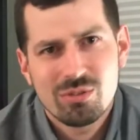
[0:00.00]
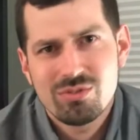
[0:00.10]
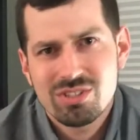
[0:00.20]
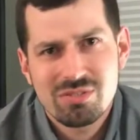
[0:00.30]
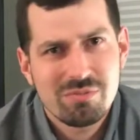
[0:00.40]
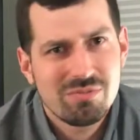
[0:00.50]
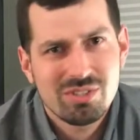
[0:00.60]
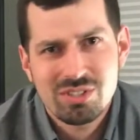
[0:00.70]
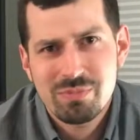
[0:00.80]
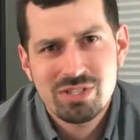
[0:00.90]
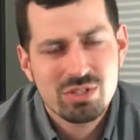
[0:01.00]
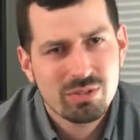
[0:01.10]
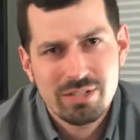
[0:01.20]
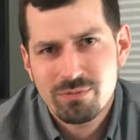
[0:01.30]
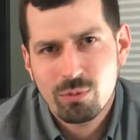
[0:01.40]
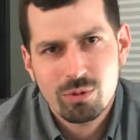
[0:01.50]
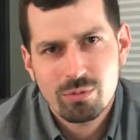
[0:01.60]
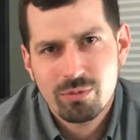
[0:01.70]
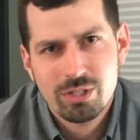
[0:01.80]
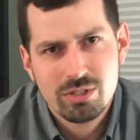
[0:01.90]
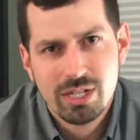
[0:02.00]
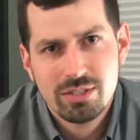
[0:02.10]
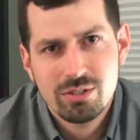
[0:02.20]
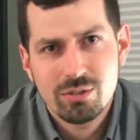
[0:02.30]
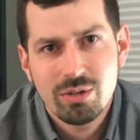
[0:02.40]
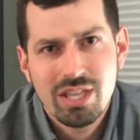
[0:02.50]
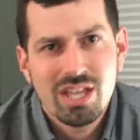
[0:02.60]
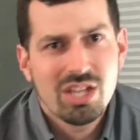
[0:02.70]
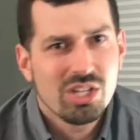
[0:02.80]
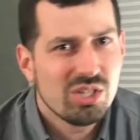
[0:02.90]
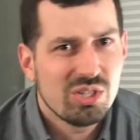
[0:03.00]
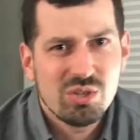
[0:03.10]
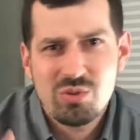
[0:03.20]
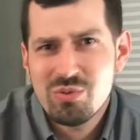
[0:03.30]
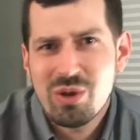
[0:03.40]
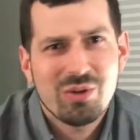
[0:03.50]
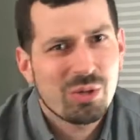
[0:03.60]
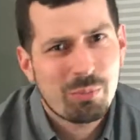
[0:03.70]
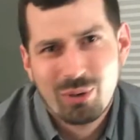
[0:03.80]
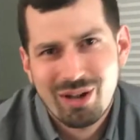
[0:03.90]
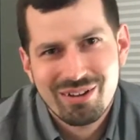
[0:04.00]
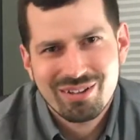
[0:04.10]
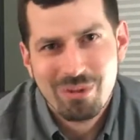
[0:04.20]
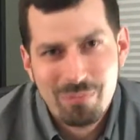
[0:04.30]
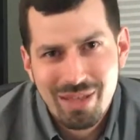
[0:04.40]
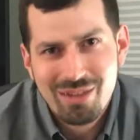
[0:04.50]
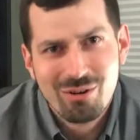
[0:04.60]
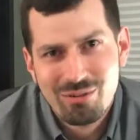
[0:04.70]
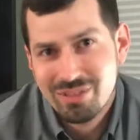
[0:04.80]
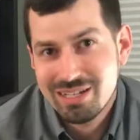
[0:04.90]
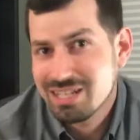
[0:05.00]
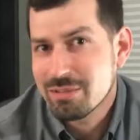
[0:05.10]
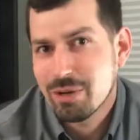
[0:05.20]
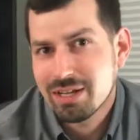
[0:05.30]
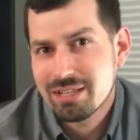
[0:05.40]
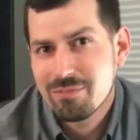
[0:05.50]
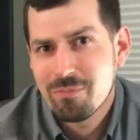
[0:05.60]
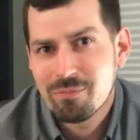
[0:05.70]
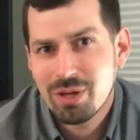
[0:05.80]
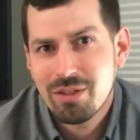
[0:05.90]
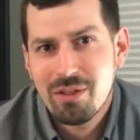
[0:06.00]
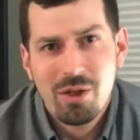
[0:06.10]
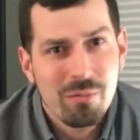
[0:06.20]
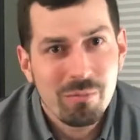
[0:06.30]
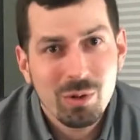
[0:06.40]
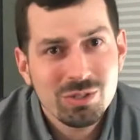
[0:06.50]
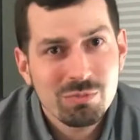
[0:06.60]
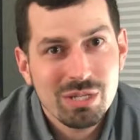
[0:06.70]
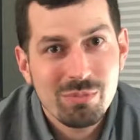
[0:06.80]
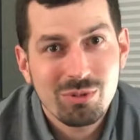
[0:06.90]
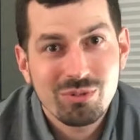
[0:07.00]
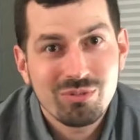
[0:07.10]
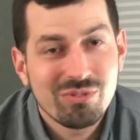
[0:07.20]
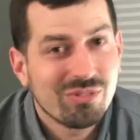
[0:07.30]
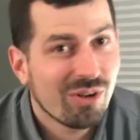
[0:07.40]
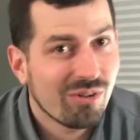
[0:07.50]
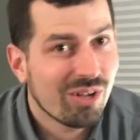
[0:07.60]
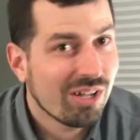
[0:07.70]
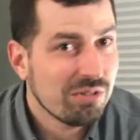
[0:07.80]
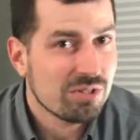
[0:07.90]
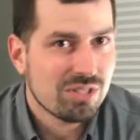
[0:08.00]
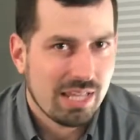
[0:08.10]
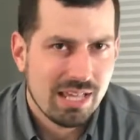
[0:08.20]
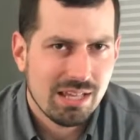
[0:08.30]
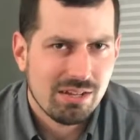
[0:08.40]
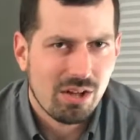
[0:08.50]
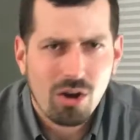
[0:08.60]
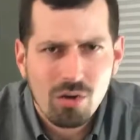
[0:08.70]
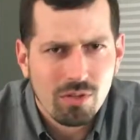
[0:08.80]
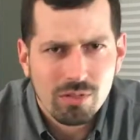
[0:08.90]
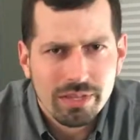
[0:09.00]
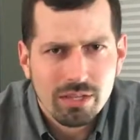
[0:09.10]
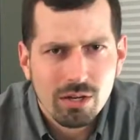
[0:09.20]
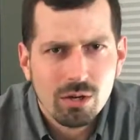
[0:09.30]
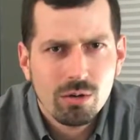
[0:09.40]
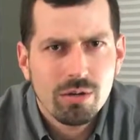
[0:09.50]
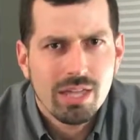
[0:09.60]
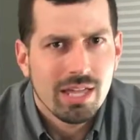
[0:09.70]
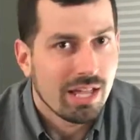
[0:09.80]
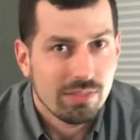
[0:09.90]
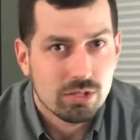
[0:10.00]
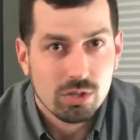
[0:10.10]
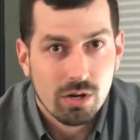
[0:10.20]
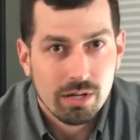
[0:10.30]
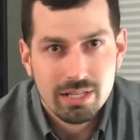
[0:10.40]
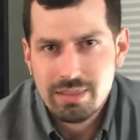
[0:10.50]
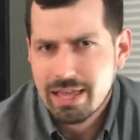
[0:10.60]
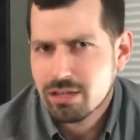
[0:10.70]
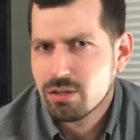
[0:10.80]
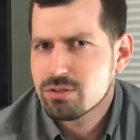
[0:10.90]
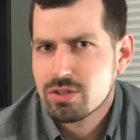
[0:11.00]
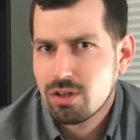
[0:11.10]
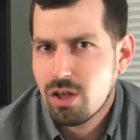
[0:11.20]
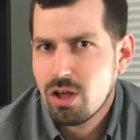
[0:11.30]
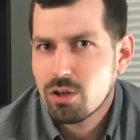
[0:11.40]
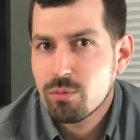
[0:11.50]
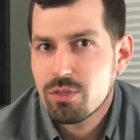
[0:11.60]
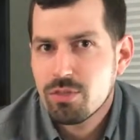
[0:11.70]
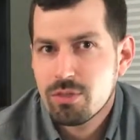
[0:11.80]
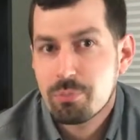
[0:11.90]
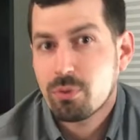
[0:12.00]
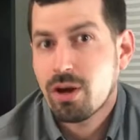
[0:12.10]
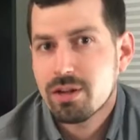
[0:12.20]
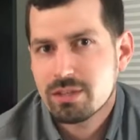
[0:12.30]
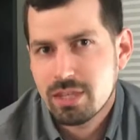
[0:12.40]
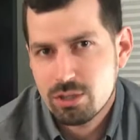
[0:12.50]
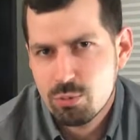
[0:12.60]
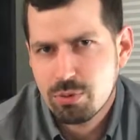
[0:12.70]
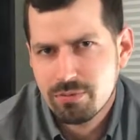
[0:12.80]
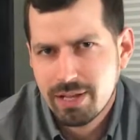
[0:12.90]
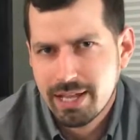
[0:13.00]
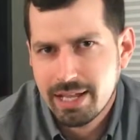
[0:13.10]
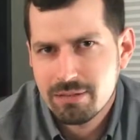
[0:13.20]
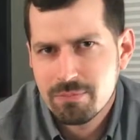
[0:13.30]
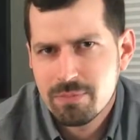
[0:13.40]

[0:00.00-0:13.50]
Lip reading: Just be straightforward with what you're trying to do. You know your product better than anybody, but most people don't understand all the lingo and the jargon that goes along with the product that you provide.